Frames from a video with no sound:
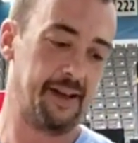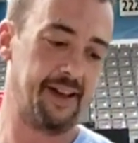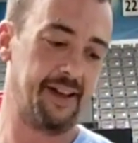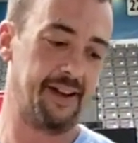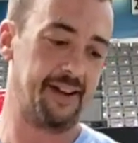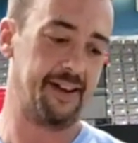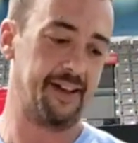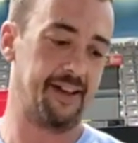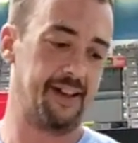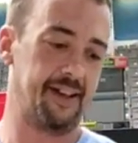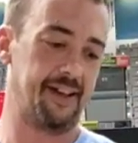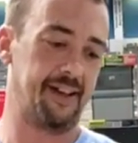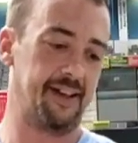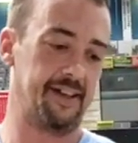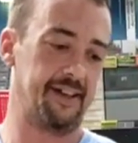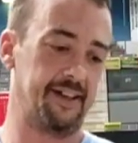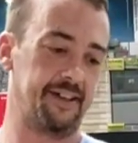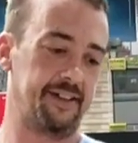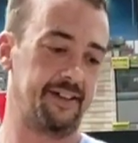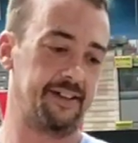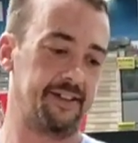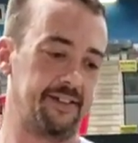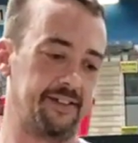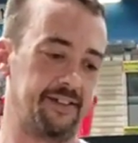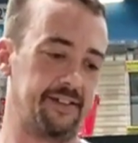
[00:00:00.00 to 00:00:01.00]
But
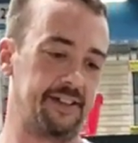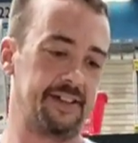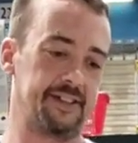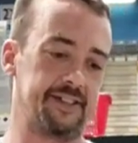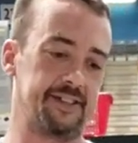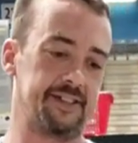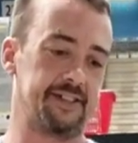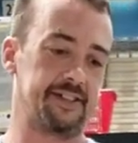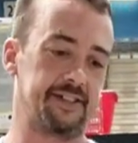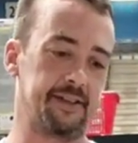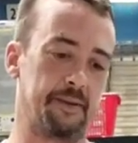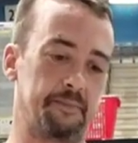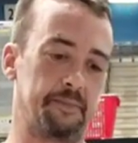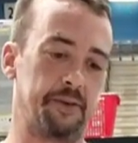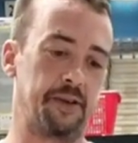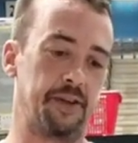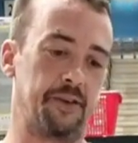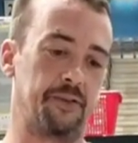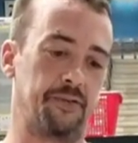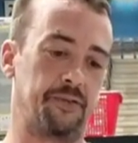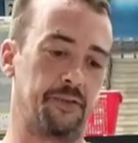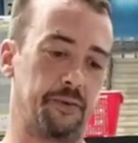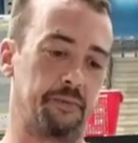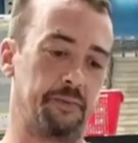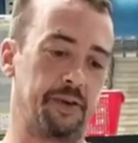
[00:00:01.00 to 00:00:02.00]
this is a
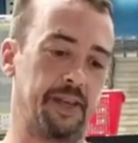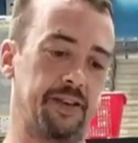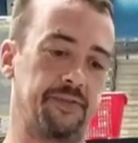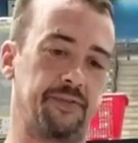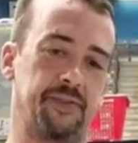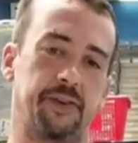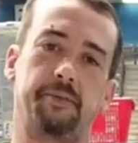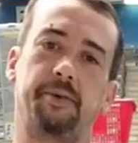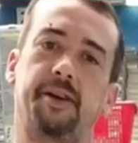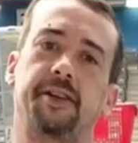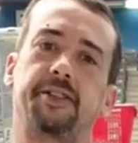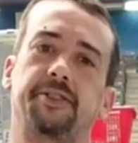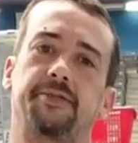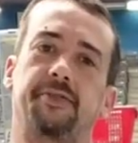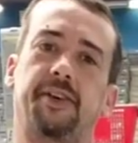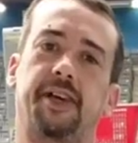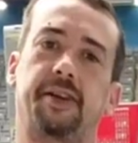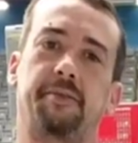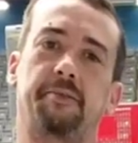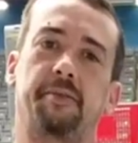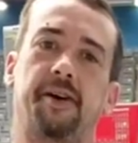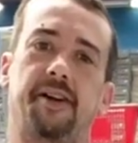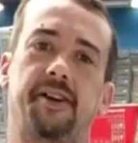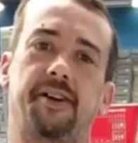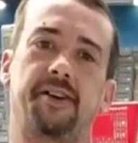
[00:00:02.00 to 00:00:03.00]
beautiful big female
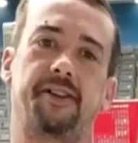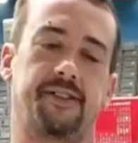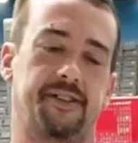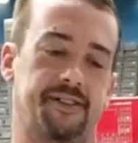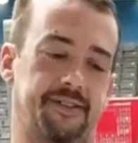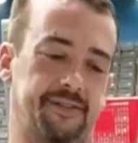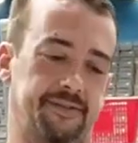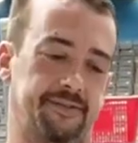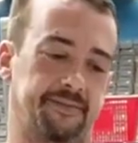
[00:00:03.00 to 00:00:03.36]
Savannah monitor.